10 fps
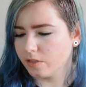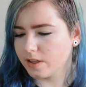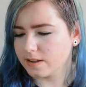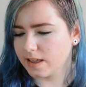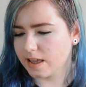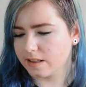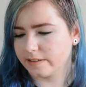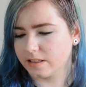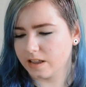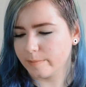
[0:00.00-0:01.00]
This
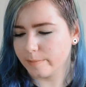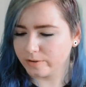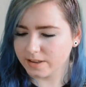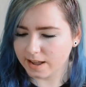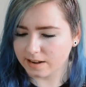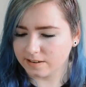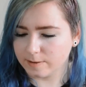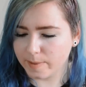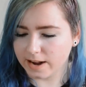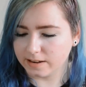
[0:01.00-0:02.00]
is the
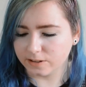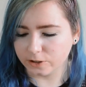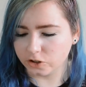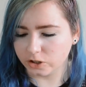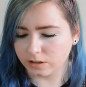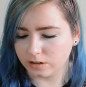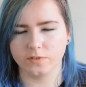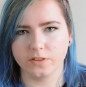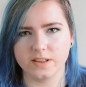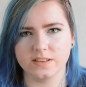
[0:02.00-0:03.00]
multi-acid peeling solution.
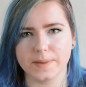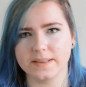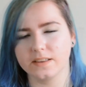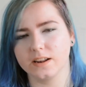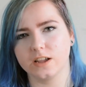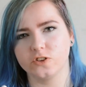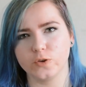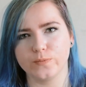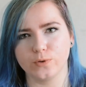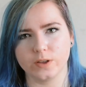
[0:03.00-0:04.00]
So this is basically a
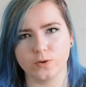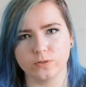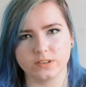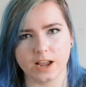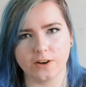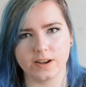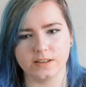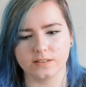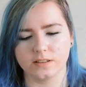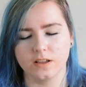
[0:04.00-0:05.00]
dupe for the
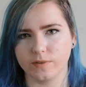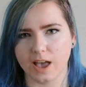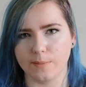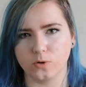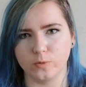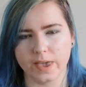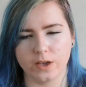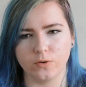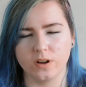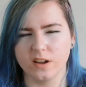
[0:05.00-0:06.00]
Ordinary's chemical
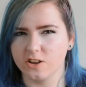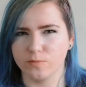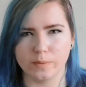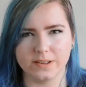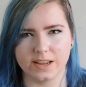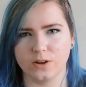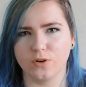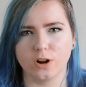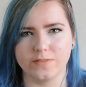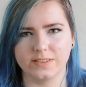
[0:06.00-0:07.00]
peel. You've probably seen it
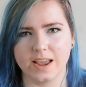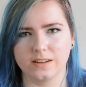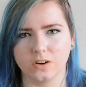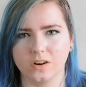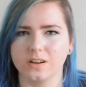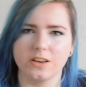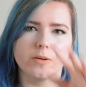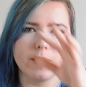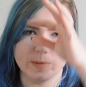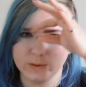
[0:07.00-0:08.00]
all over TikTok, you know,
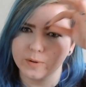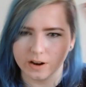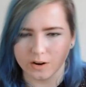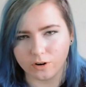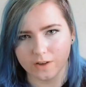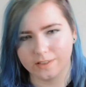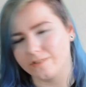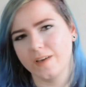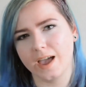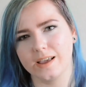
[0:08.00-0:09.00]
people putting it all over their
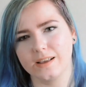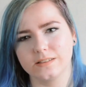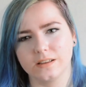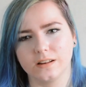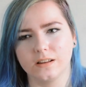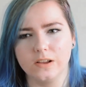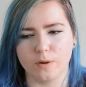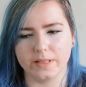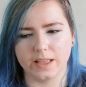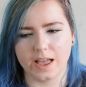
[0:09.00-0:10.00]
face and
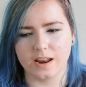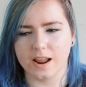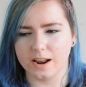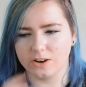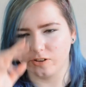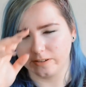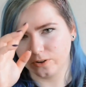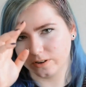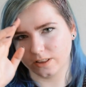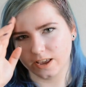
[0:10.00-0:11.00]
rubbing that in, and it just
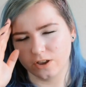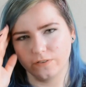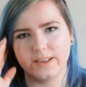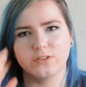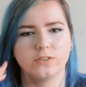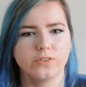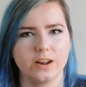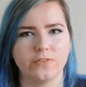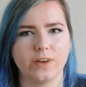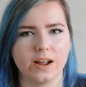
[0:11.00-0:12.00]
looks like your face goes
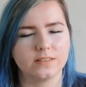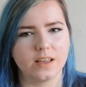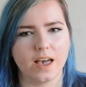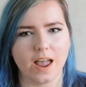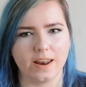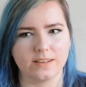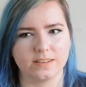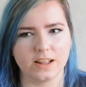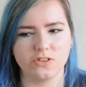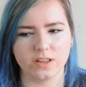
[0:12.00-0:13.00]
really red. And it's
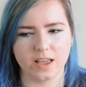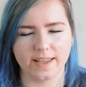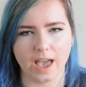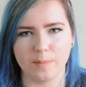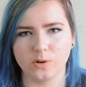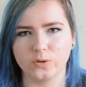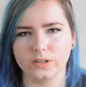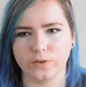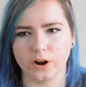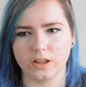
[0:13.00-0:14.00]
essentially a chemical
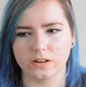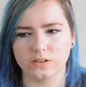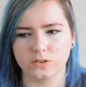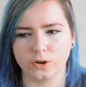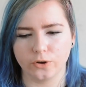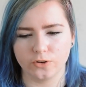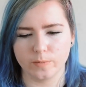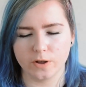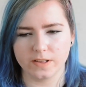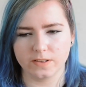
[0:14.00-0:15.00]
exfoliant, so
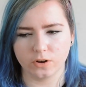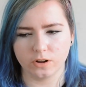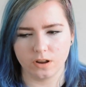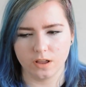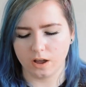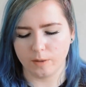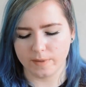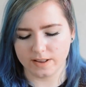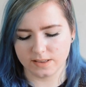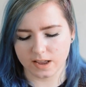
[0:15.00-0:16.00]
you put this on,
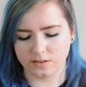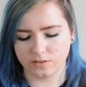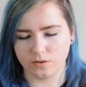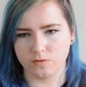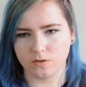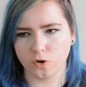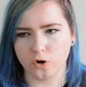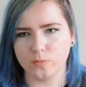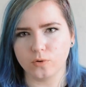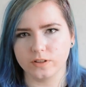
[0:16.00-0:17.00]
it says
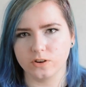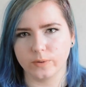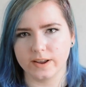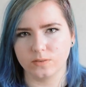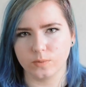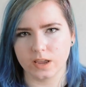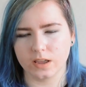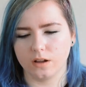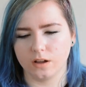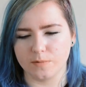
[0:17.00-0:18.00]
no more than twice a week.
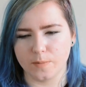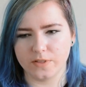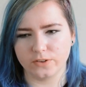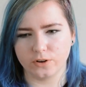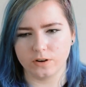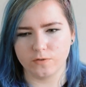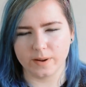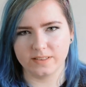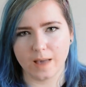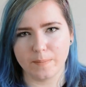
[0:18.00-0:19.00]
You put this on for
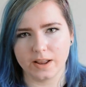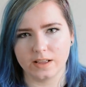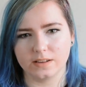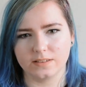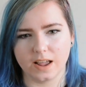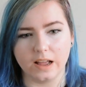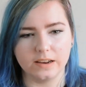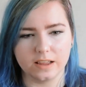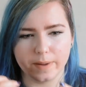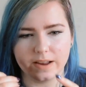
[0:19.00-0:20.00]
about 10 minutes
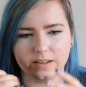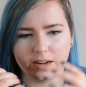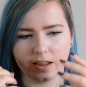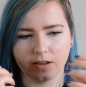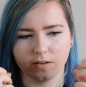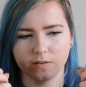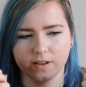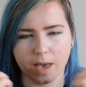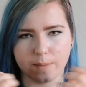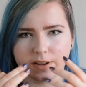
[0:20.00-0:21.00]
and it basically
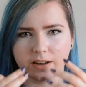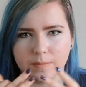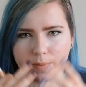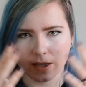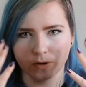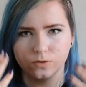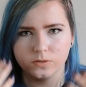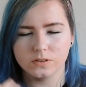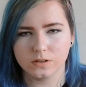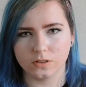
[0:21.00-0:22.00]
chemically
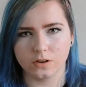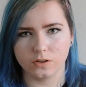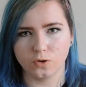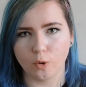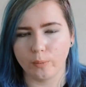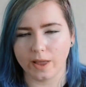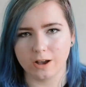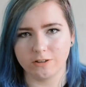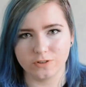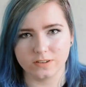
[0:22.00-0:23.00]
peels the top layer
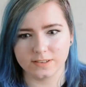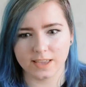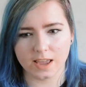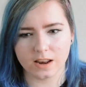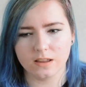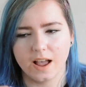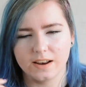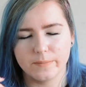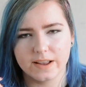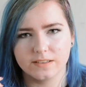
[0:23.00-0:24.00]
of your skin,
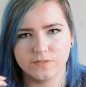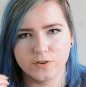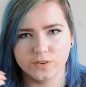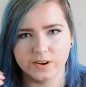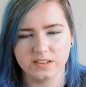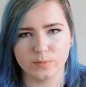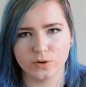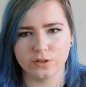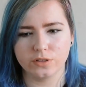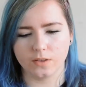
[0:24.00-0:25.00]
and it makes it feel really
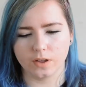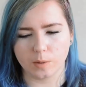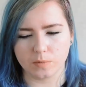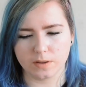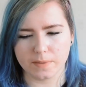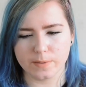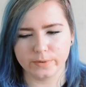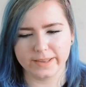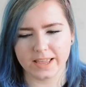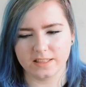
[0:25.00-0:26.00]
smooth. Some
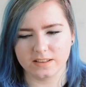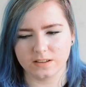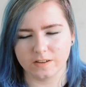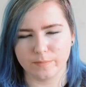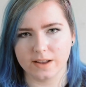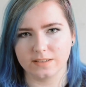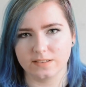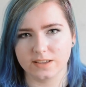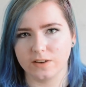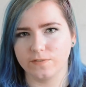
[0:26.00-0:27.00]
people say that this stuff makes the
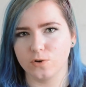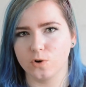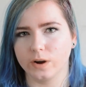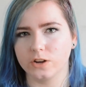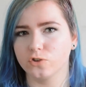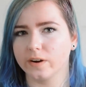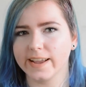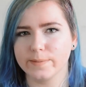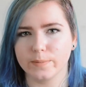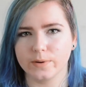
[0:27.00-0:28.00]
skin feel quite
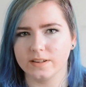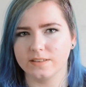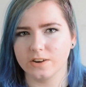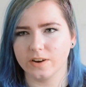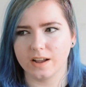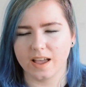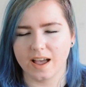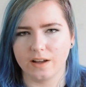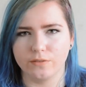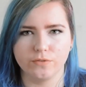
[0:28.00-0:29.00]
dry, but considering I
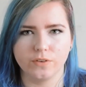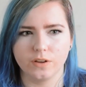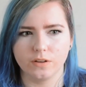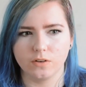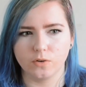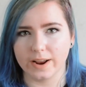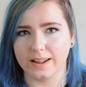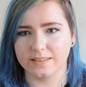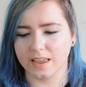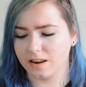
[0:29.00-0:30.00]
have oily
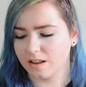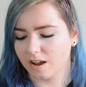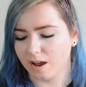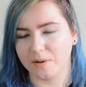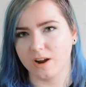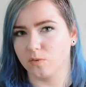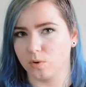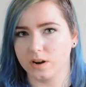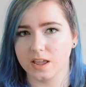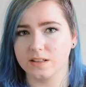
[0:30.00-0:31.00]
skin, I'm kind of
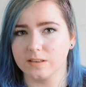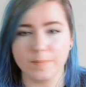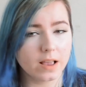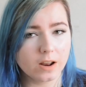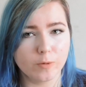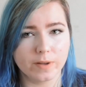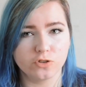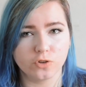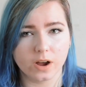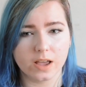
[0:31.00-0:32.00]
wanting it to be a little bit
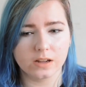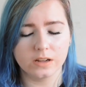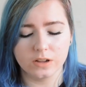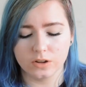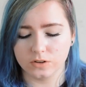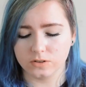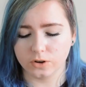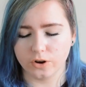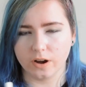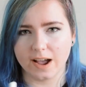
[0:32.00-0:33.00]
drier.
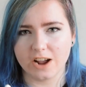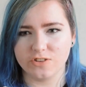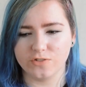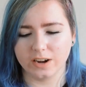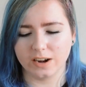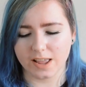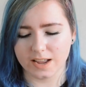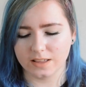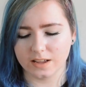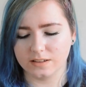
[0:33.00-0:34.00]
So I actually really
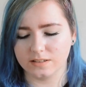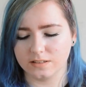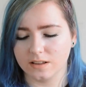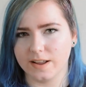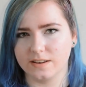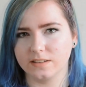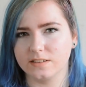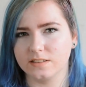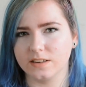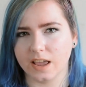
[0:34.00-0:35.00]
like this. It does
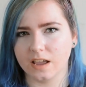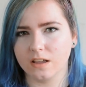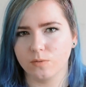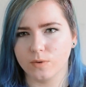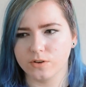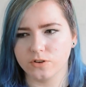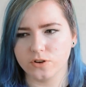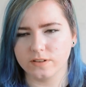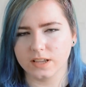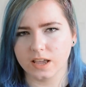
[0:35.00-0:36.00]
sting when you're
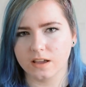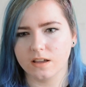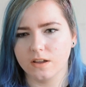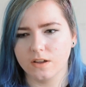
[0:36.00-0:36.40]
using it.